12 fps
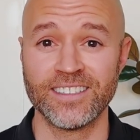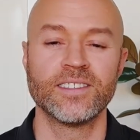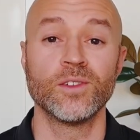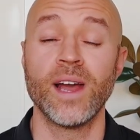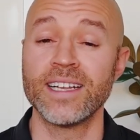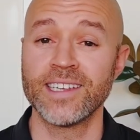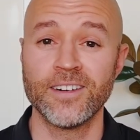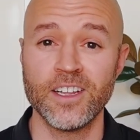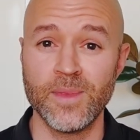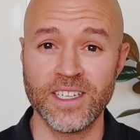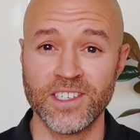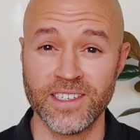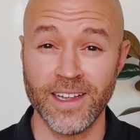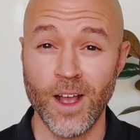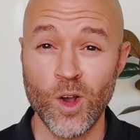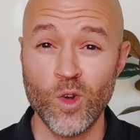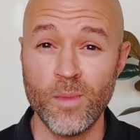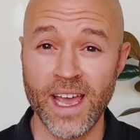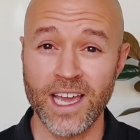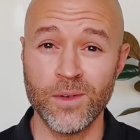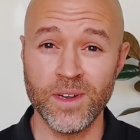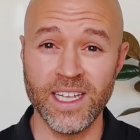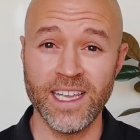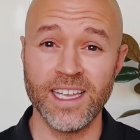So as I already mentioned, home
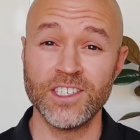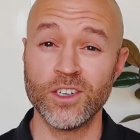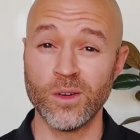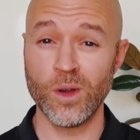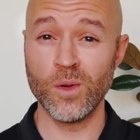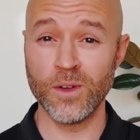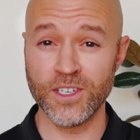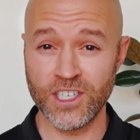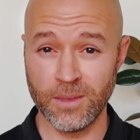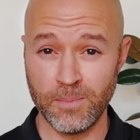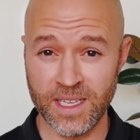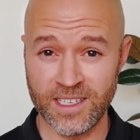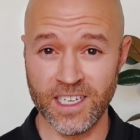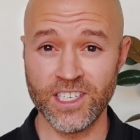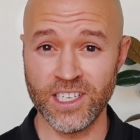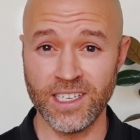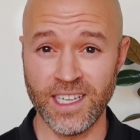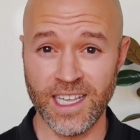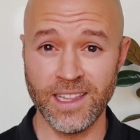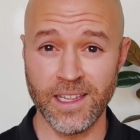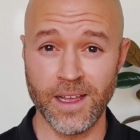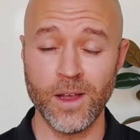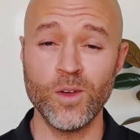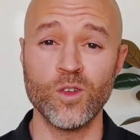equity is your ownership position in
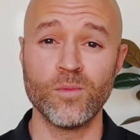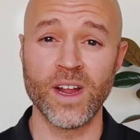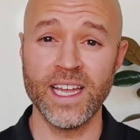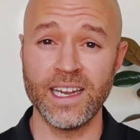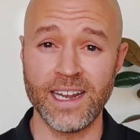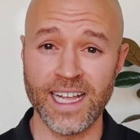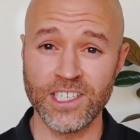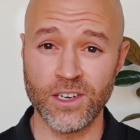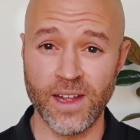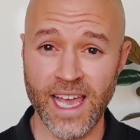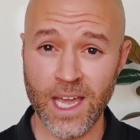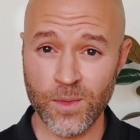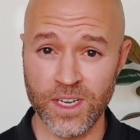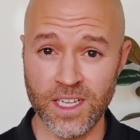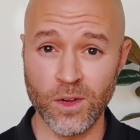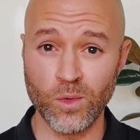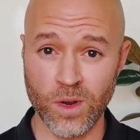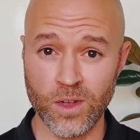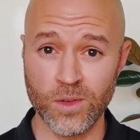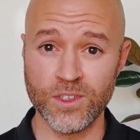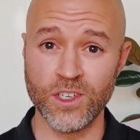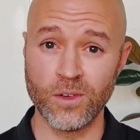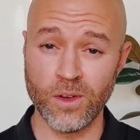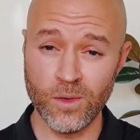the home, right? And as your equity
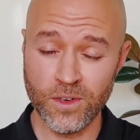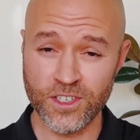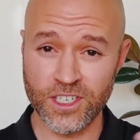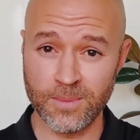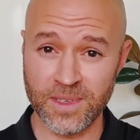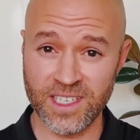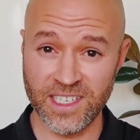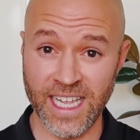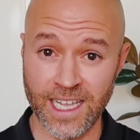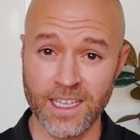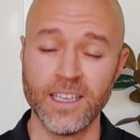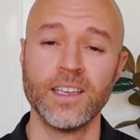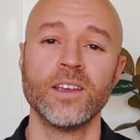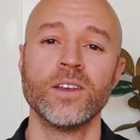grows, your ownership stake